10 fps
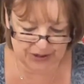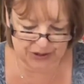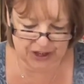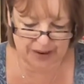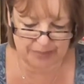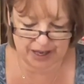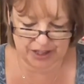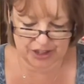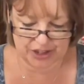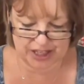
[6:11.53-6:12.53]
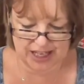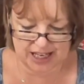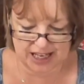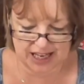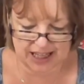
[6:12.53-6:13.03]
straight match,
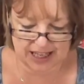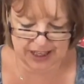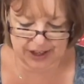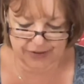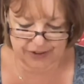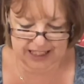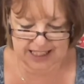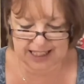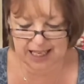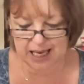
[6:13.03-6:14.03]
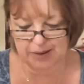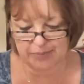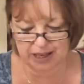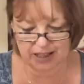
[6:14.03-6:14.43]
and then go for the seam